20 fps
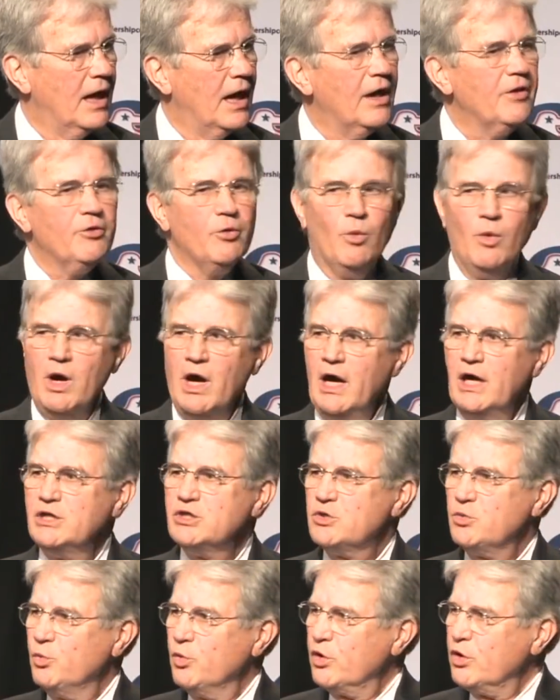
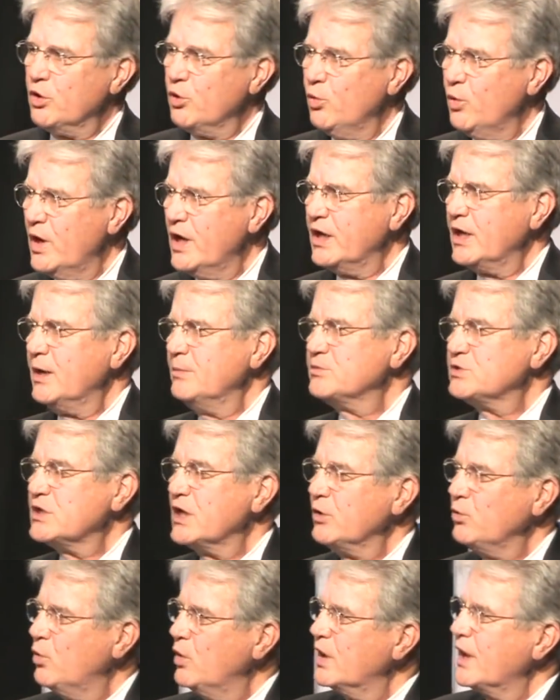Otherwise, we're going to wake up and
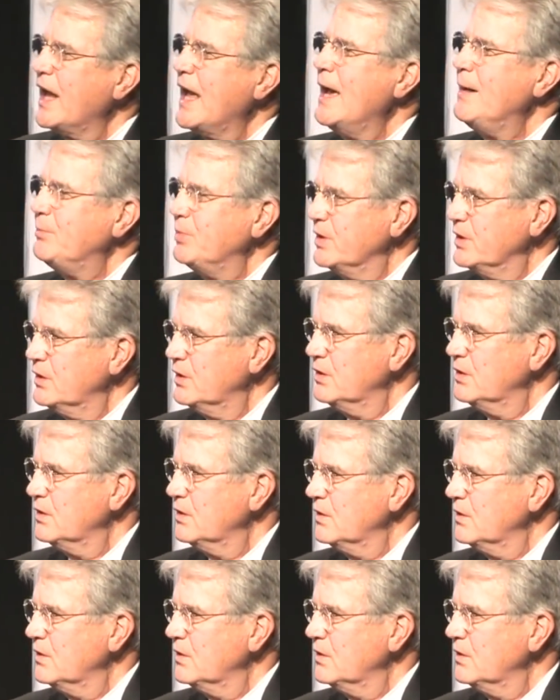say, what happened?